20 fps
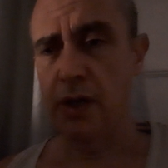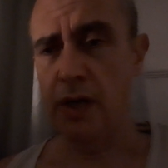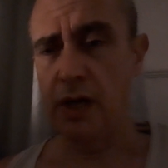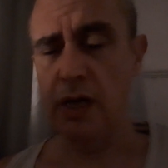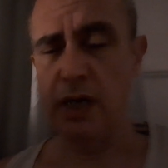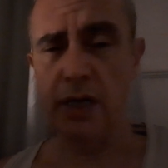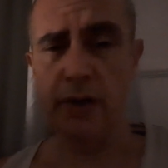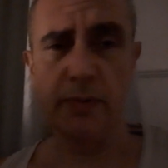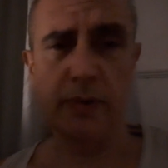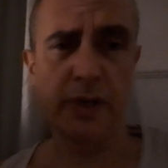
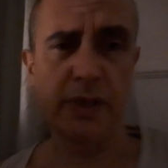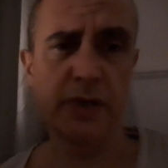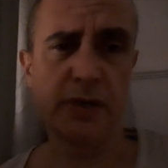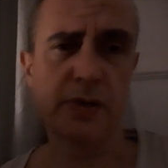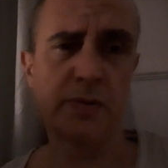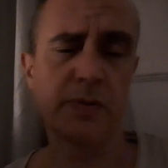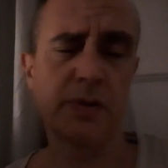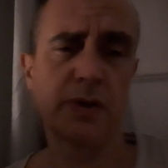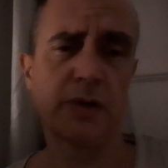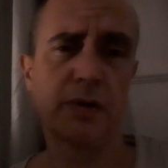Anyway,
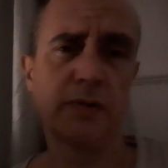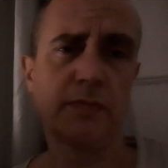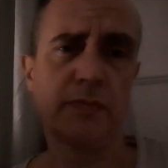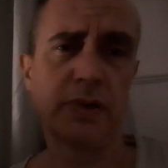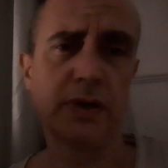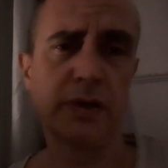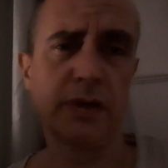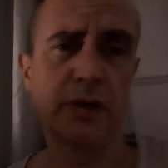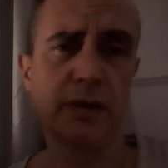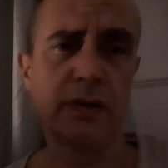this was a
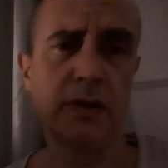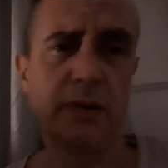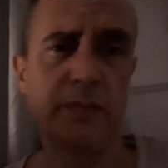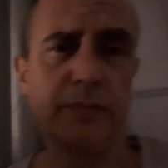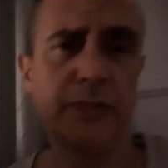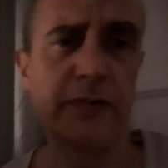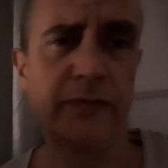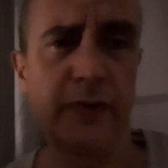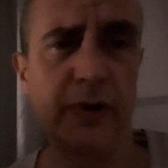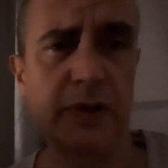completely
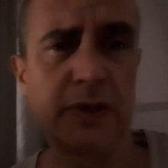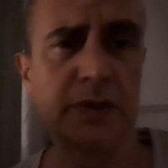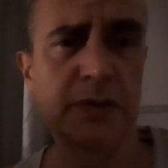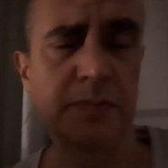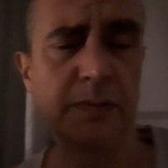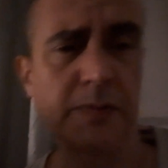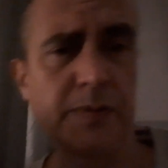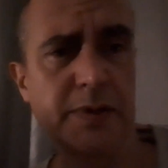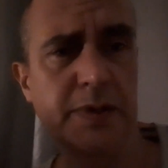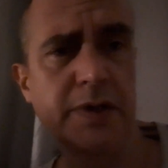
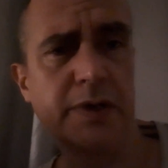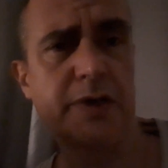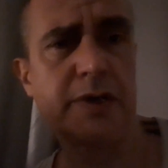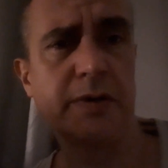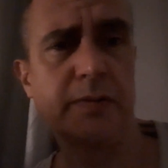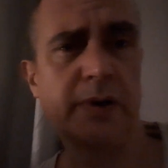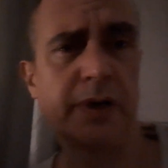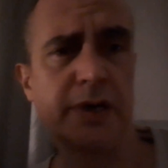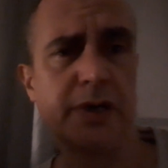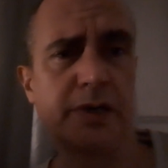preventable
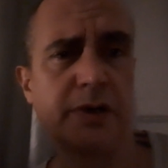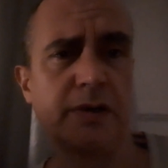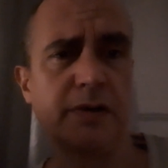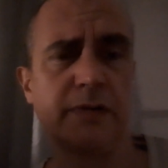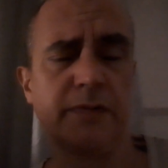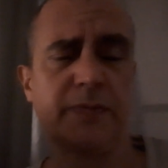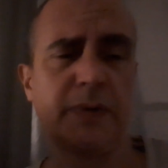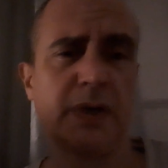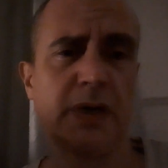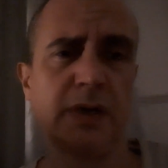situation.
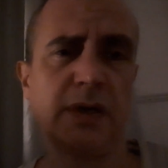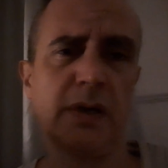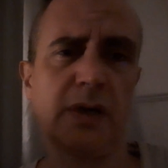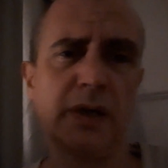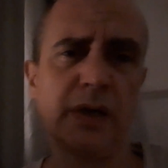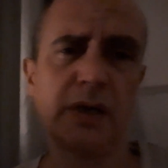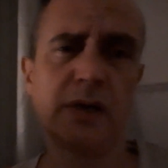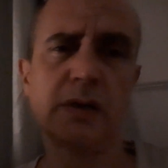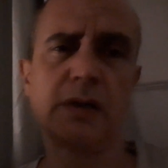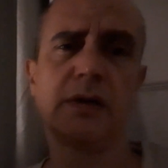I've been
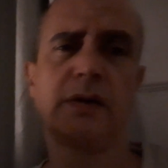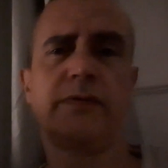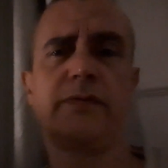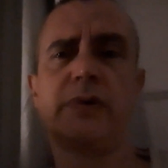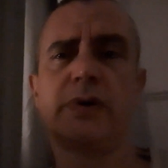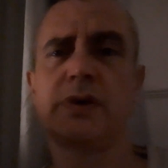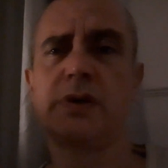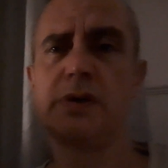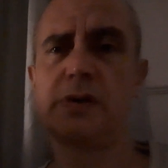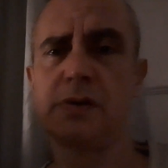illegally
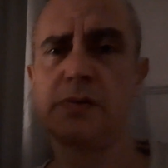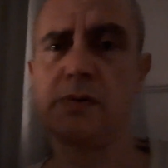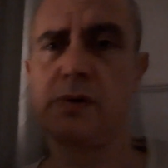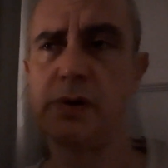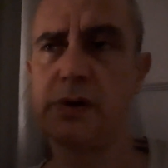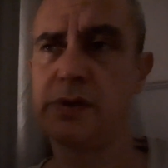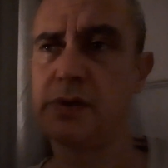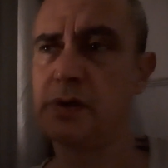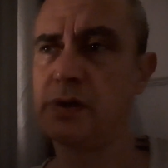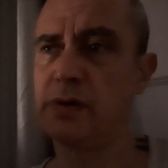evicted
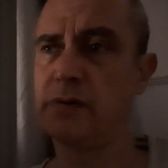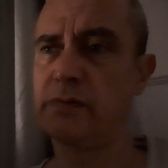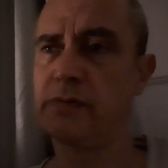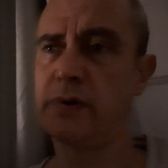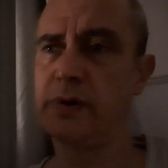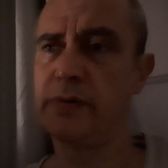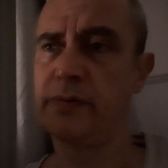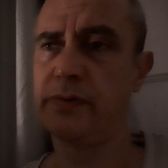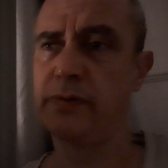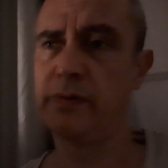twice in a
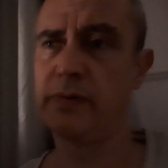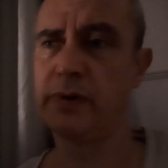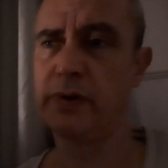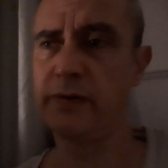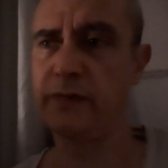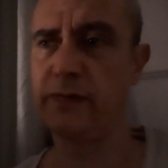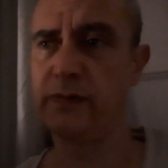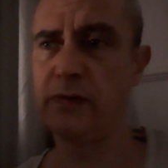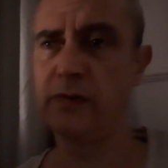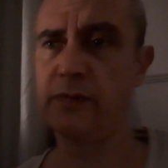row through
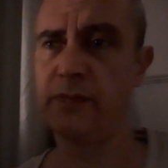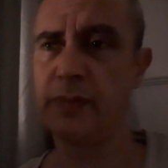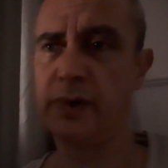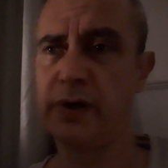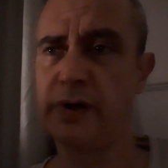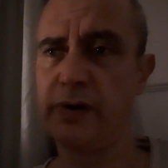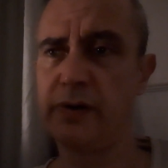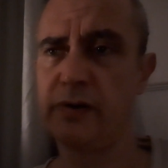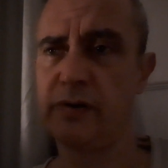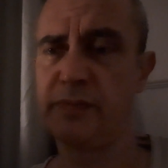no fault of
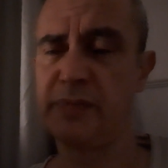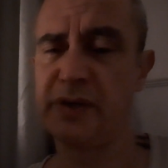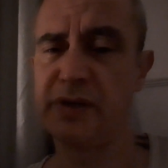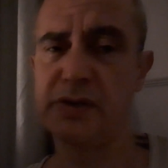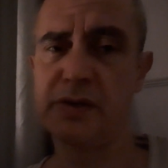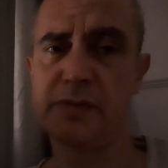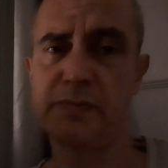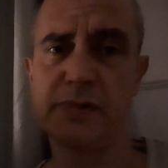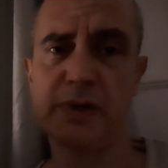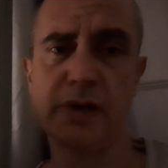my own. I've been
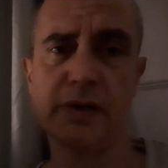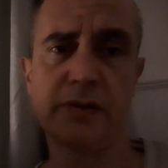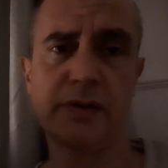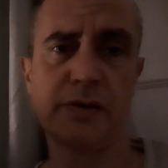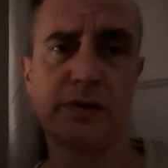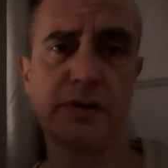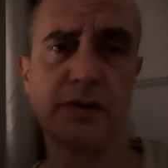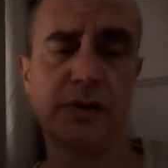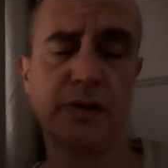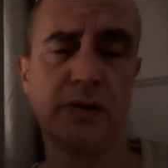
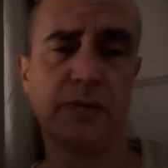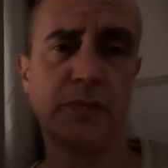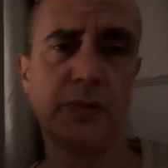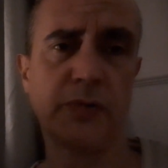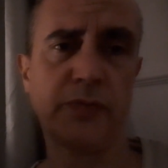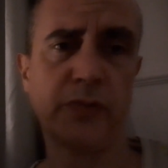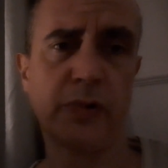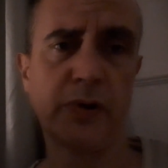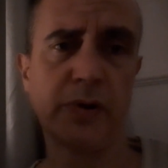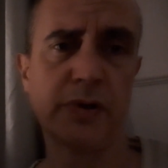subjected to
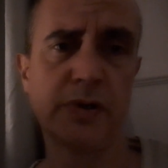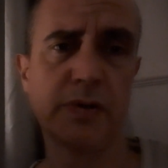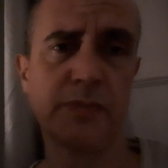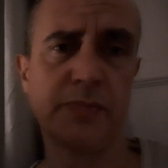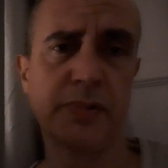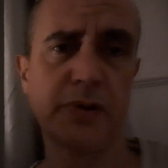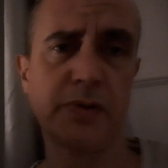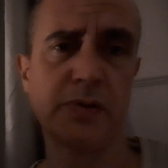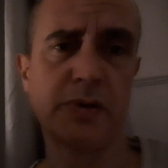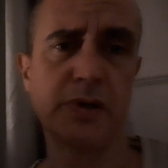human rights
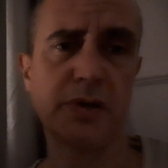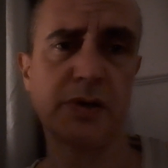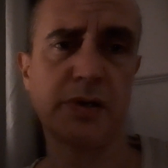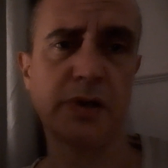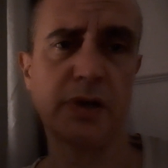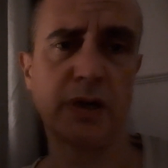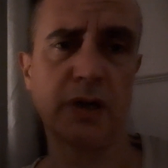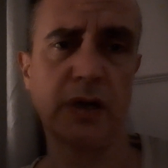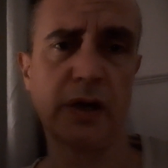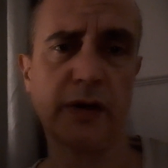abuses,
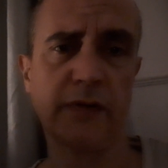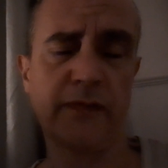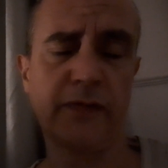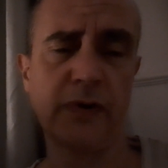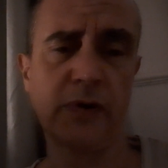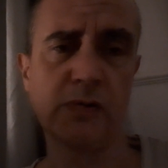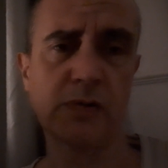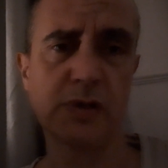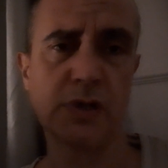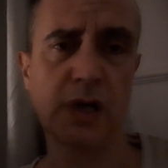neglect,
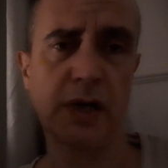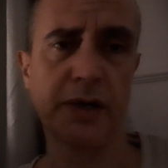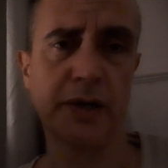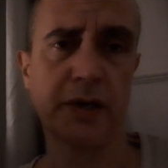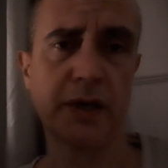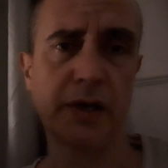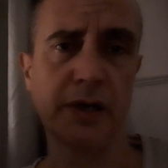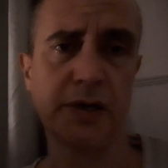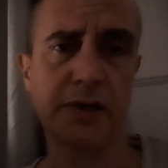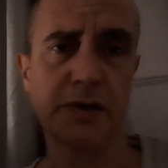false
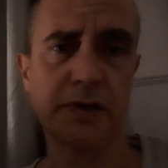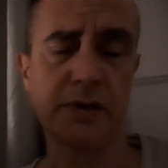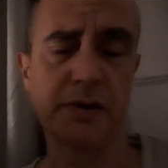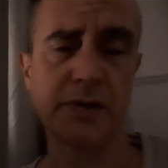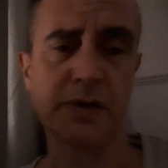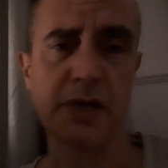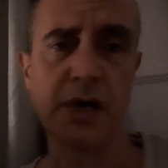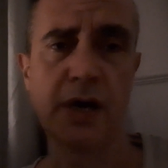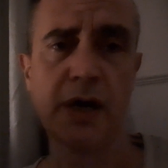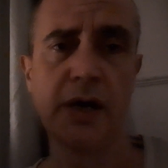allegations,